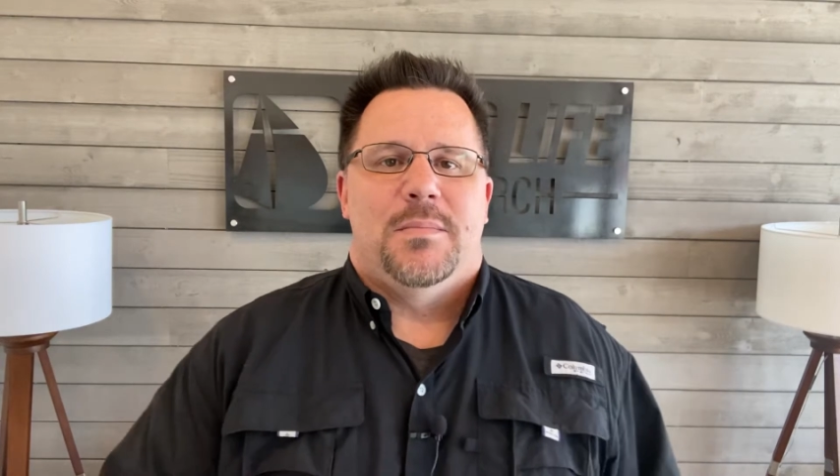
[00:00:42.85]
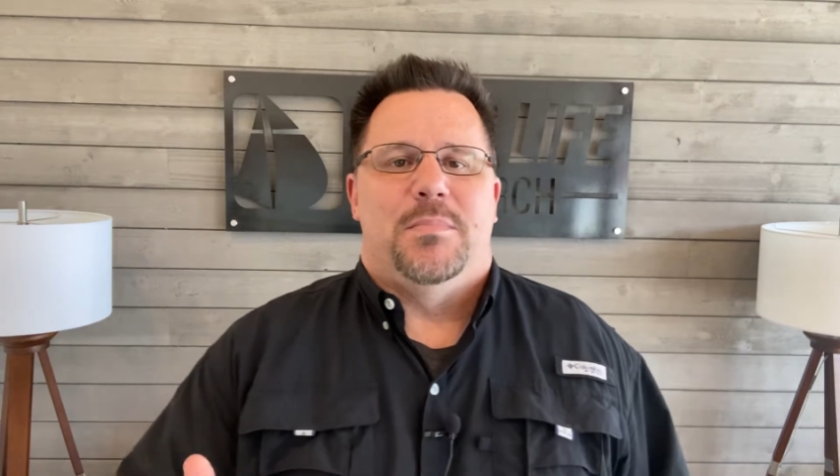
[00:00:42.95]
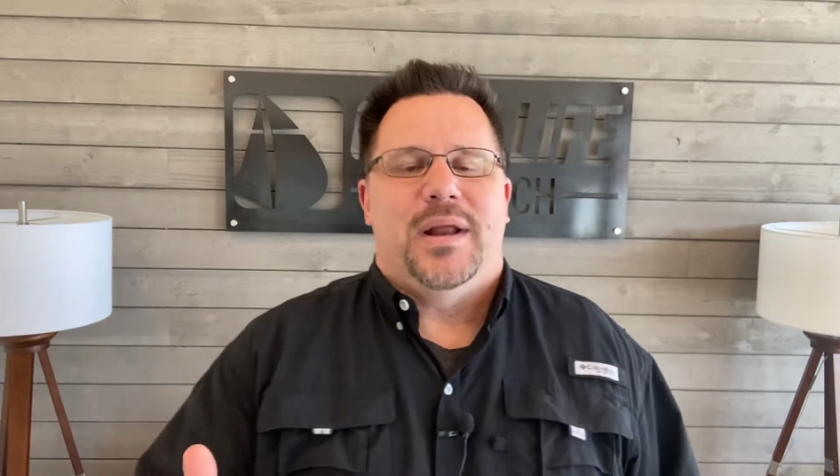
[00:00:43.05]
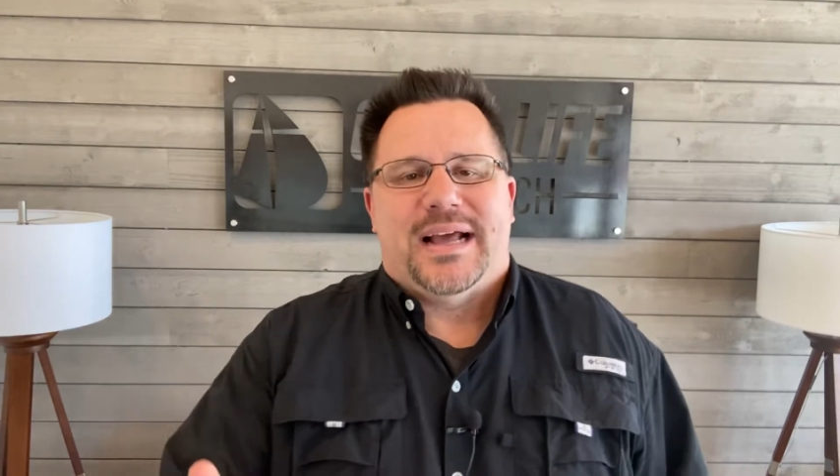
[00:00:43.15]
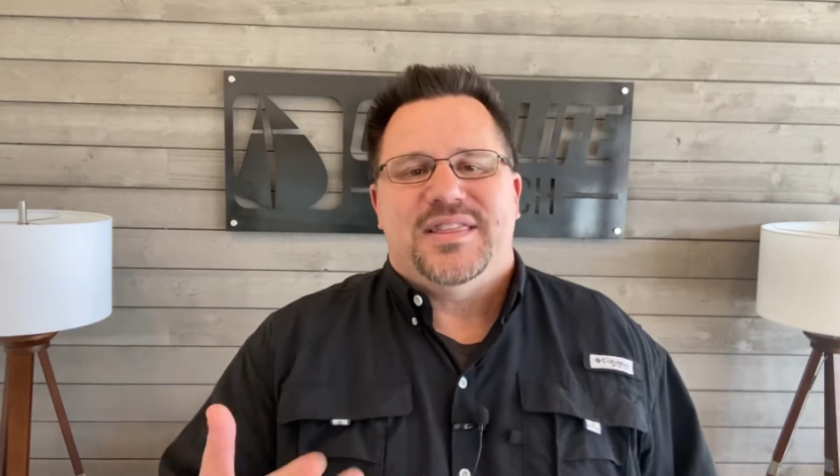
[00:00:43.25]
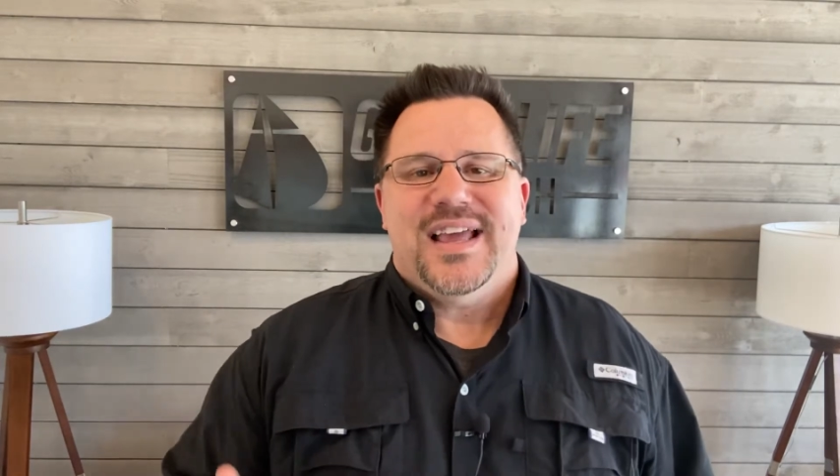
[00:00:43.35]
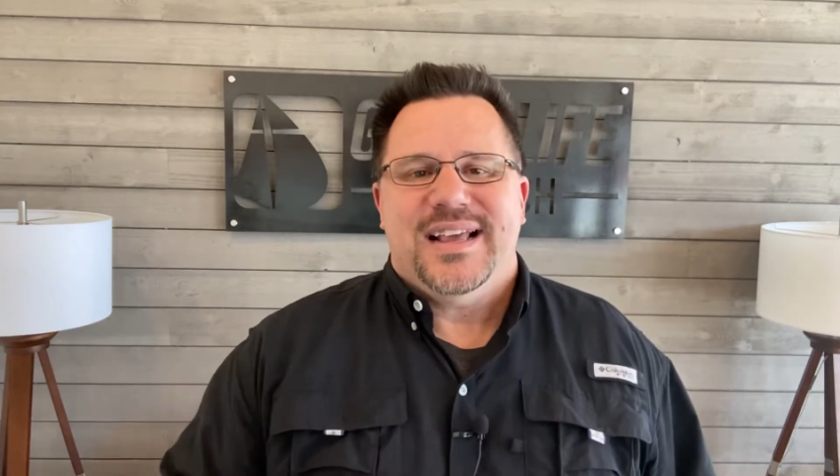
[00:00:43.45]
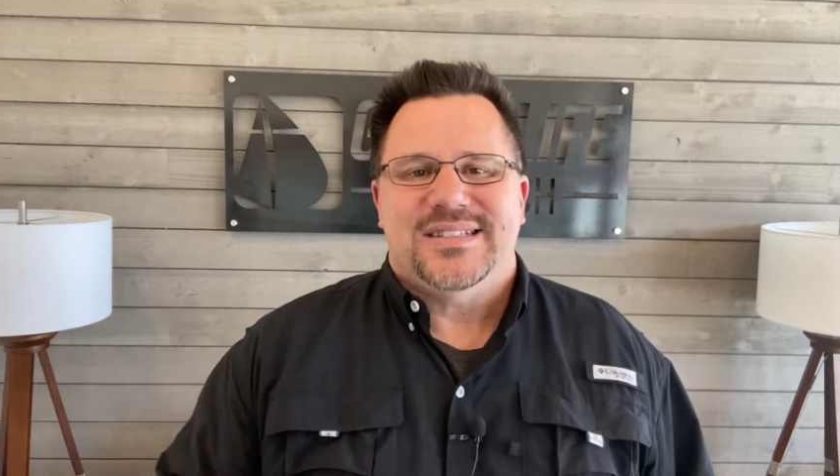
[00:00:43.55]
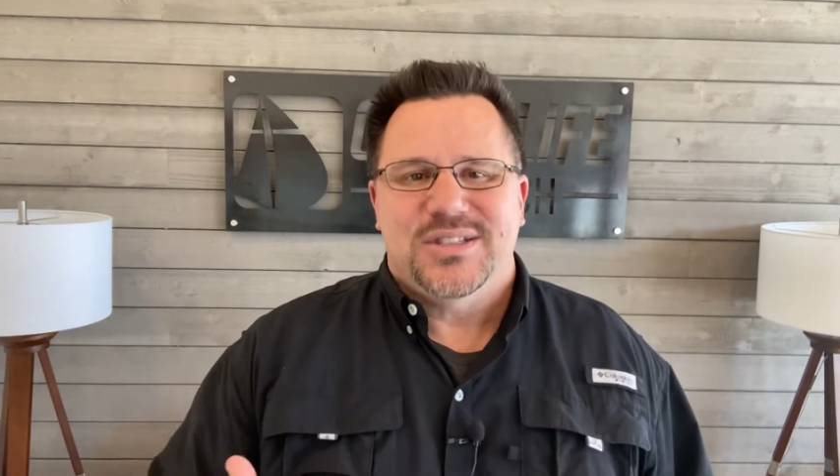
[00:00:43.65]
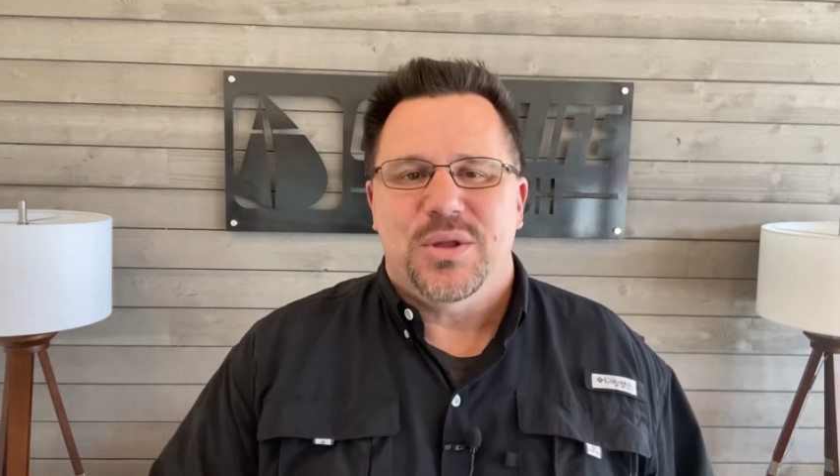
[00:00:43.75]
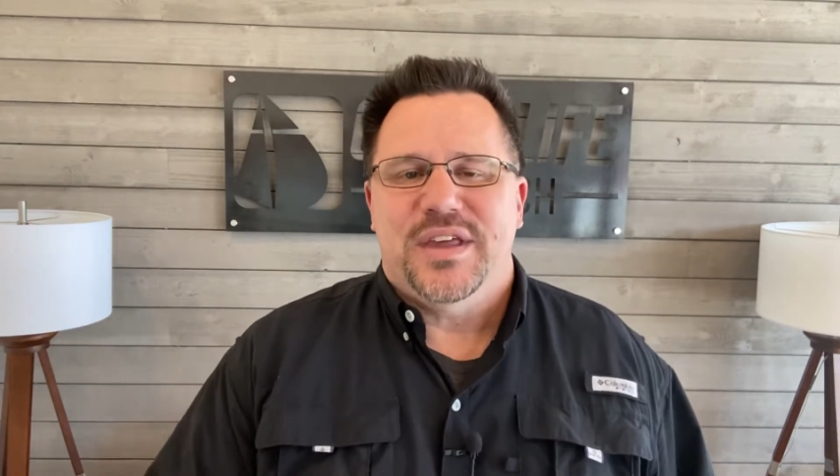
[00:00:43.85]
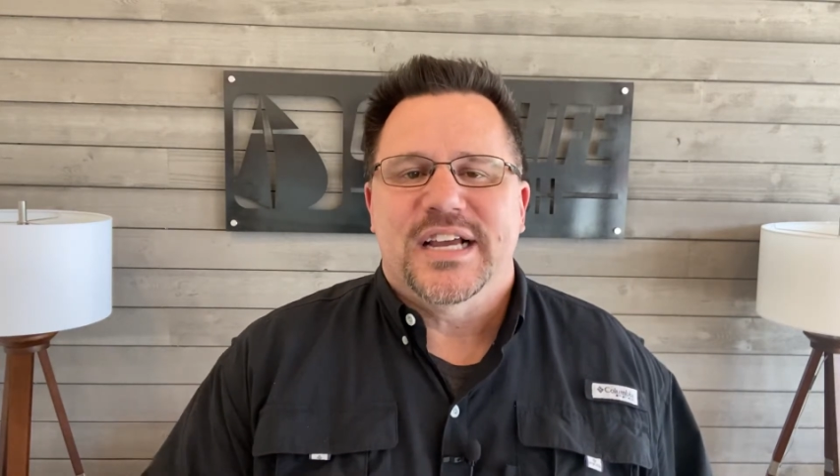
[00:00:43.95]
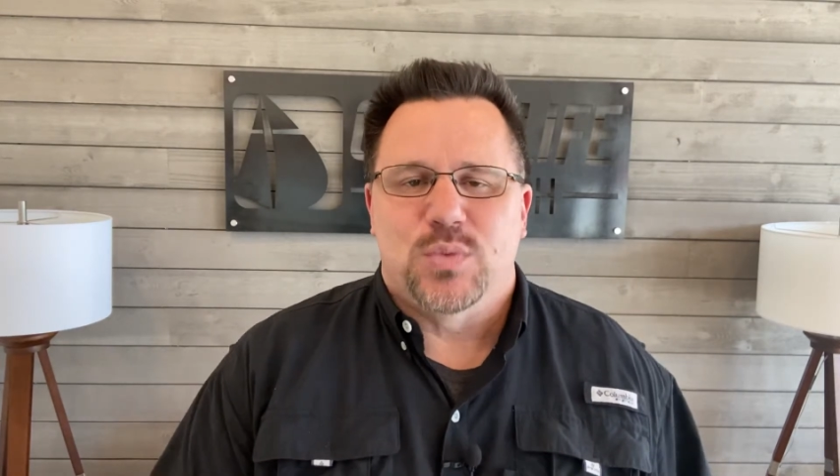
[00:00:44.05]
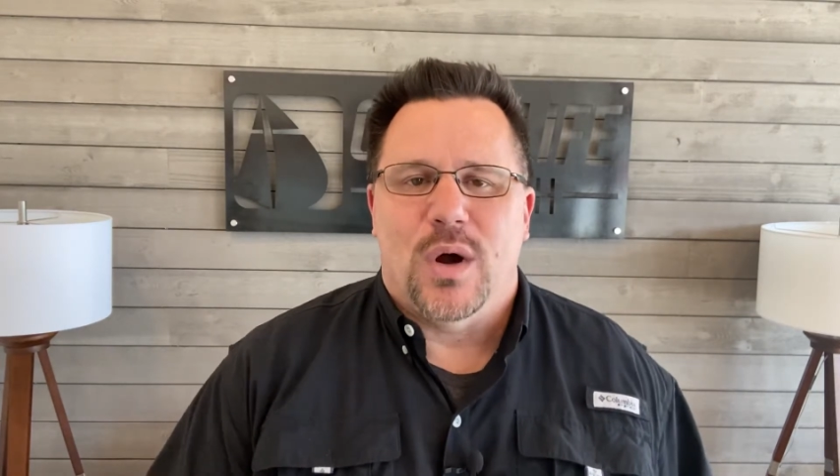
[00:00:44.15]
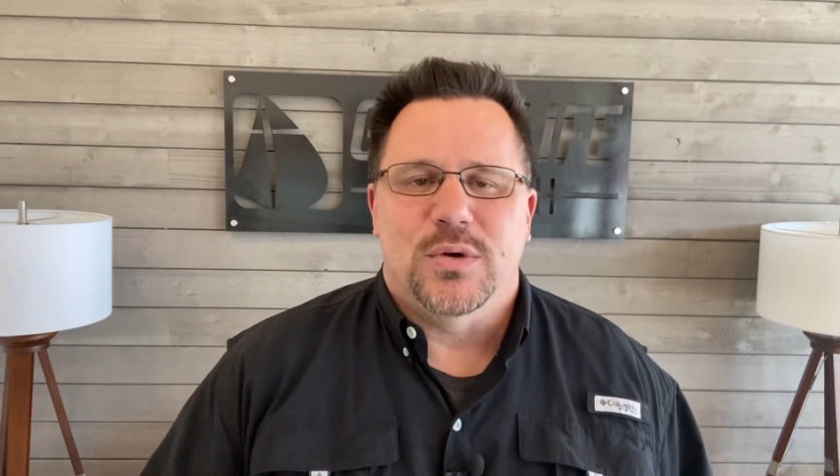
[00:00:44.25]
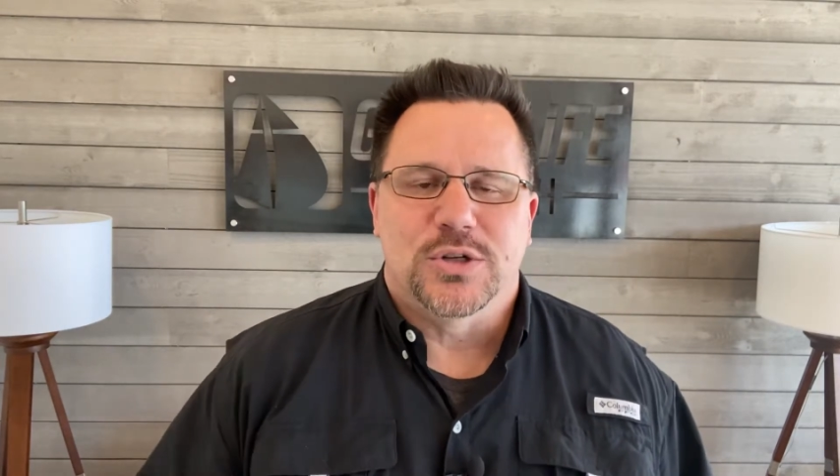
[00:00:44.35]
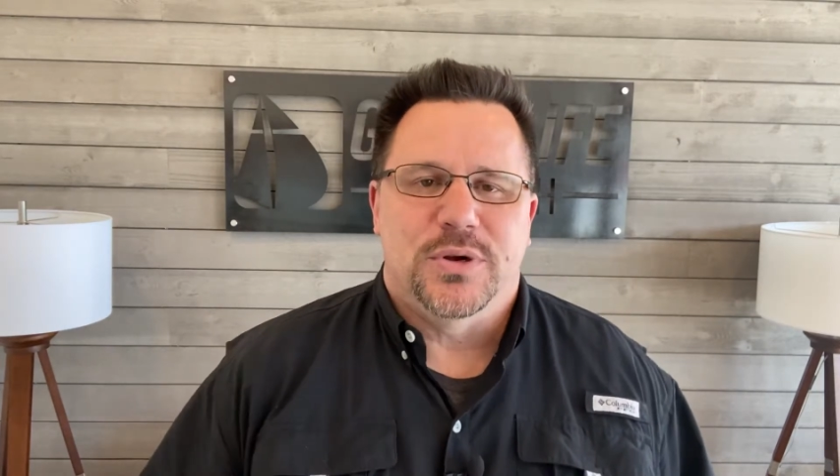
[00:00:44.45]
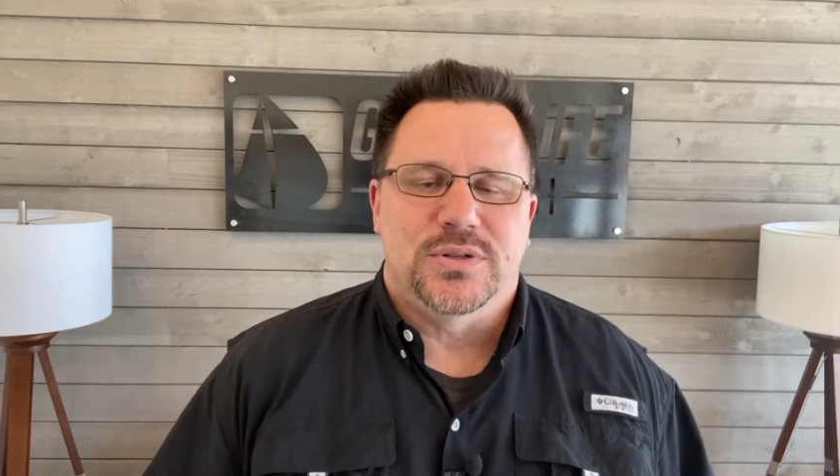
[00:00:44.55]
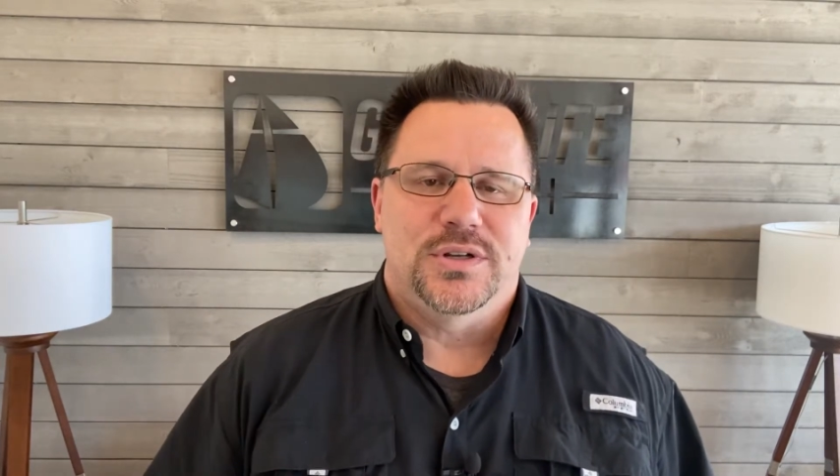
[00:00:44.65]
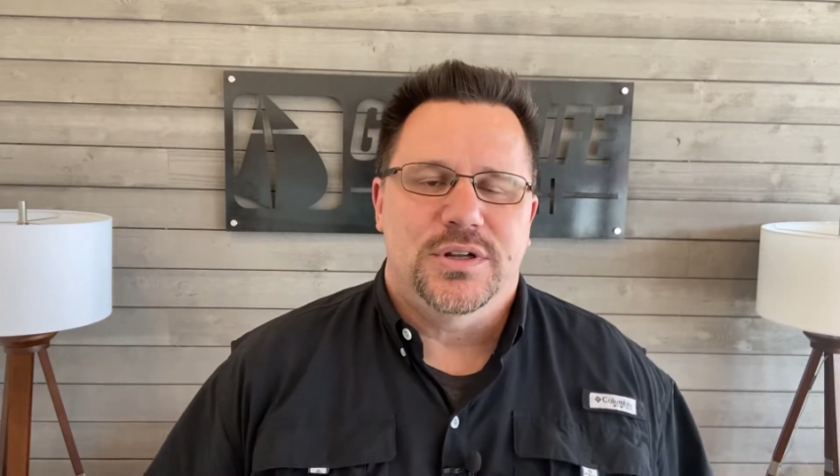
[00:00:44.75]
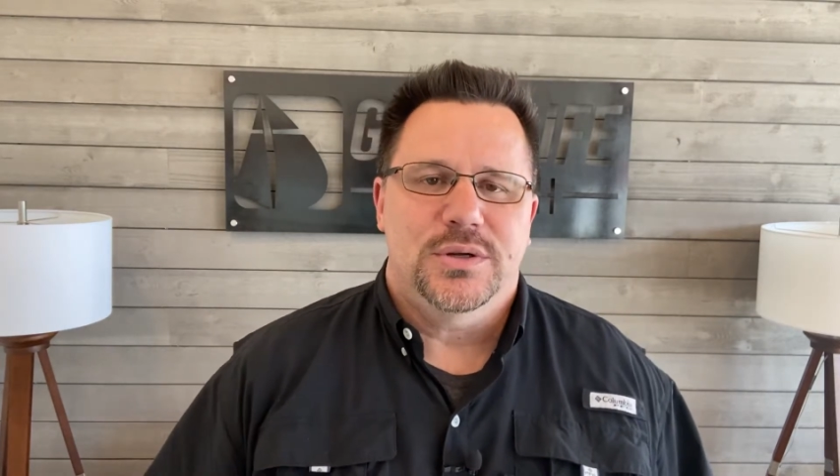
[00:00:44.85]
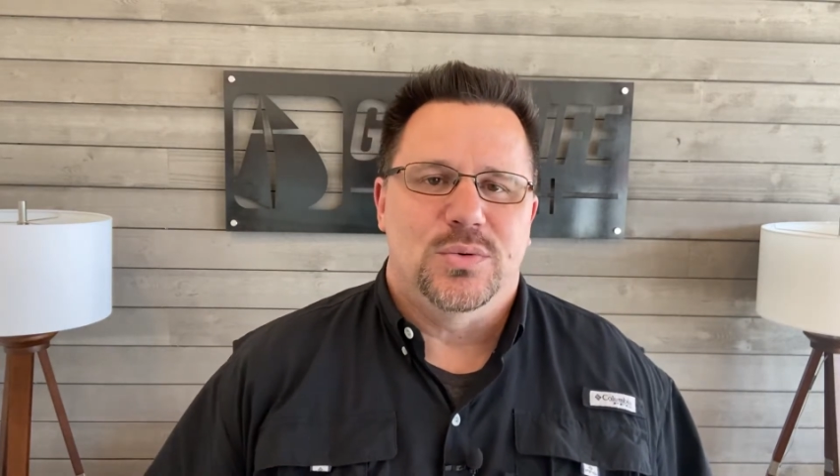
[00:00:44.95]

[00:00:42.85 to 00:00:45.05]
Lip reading: But I still think it's what we're supposed to do.